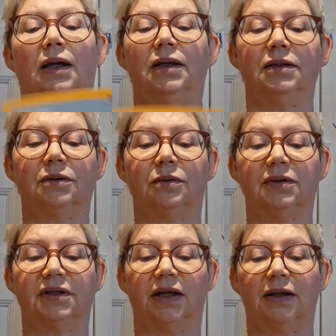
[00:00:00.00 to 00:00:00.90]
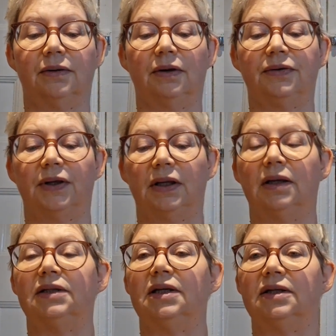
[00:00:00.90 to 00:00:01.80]
and also other
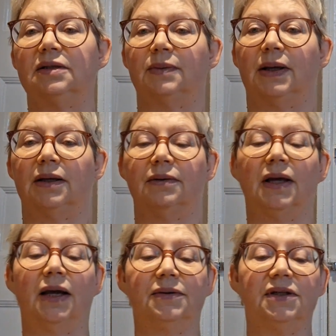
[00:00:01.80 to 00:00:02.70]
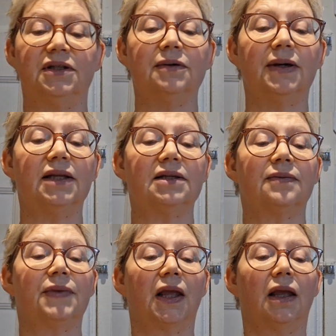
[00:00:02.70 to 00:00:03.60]
ideas about how to do it
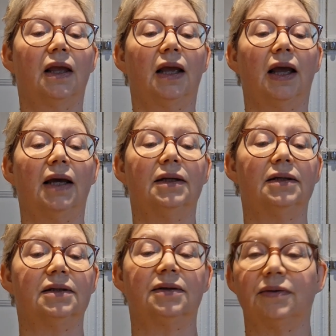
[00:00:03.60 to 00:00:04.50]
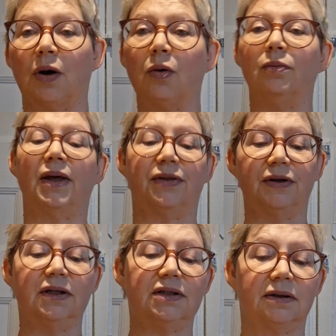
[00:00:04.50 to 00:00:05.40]
and the whole
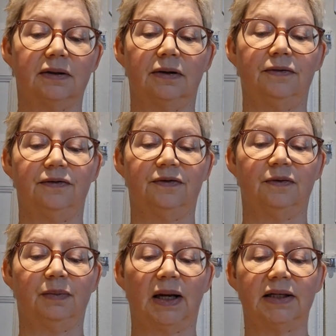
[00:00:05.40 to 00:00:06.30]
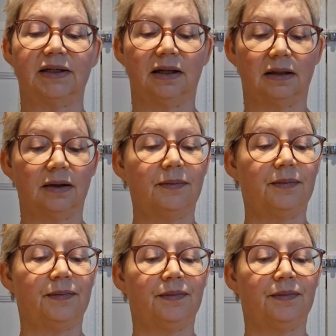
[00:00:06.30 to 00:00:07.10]
method of planting them.